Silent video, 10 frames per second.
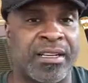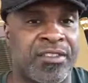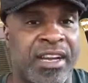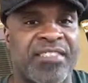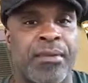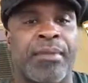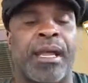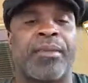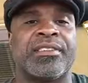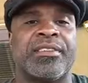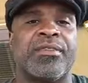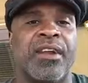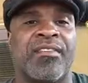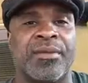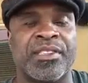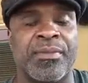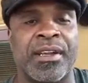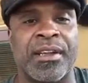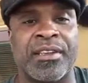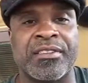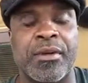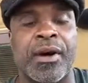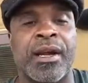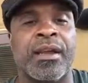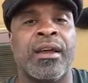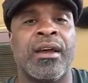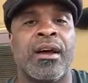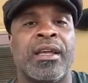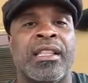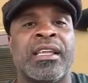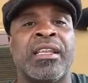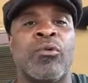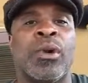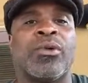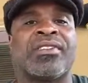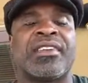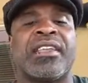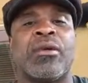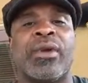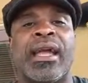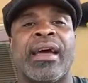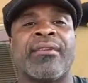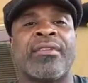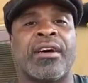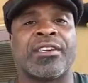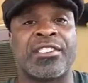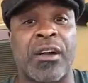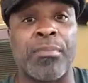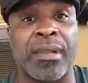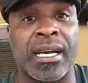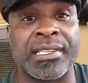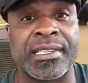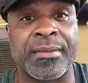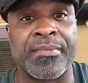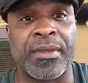transfer payments, and new government spending, and so on, then we would say that we have a surplus.